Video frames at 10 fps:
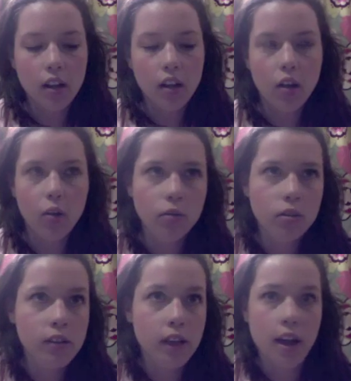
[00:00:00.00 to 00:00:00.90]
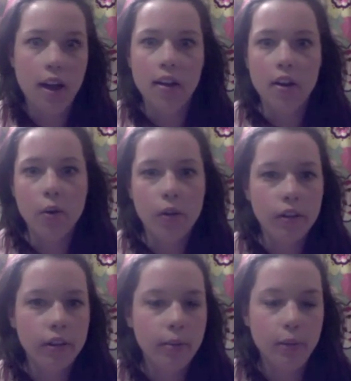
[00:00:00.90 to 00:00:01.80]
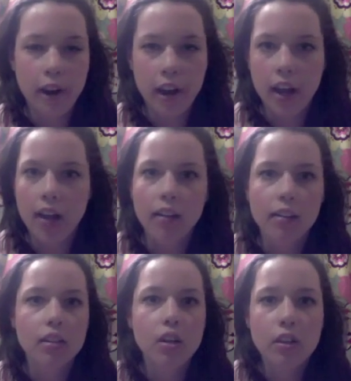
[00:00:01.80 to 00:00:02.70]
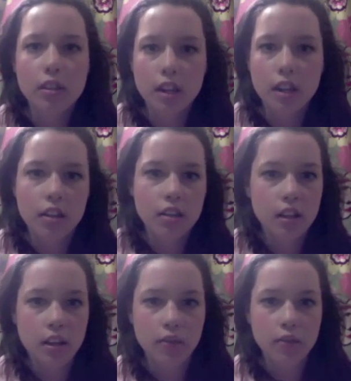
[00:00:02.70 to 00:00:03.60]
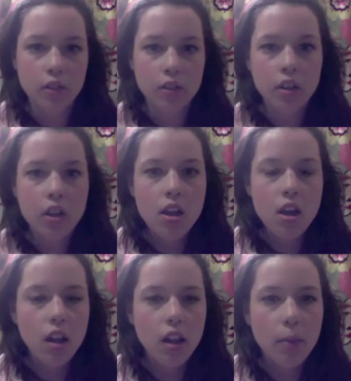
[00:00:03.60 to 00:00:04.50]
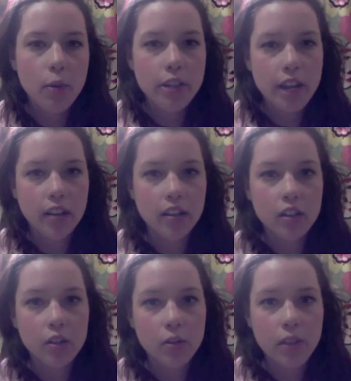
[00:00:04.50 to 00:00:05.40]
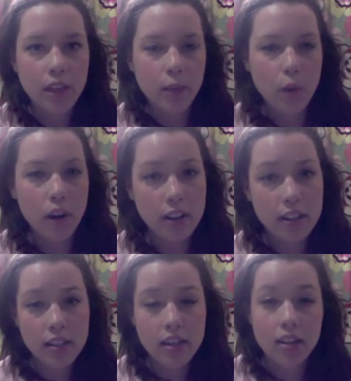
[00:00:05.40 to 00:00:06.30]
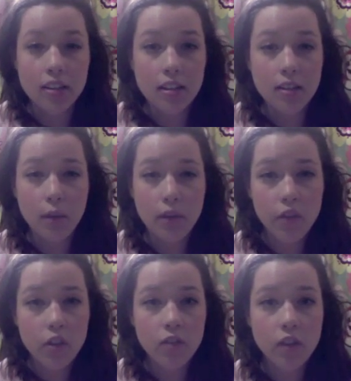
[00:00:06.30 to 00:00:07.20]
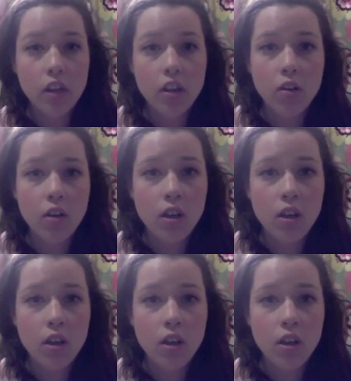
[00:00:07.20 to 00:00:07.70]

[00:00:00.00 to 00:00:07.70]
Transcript: Golden's like a higher quality brand, all this kind of stuff, just a lot more technical than what I discussed in my first video.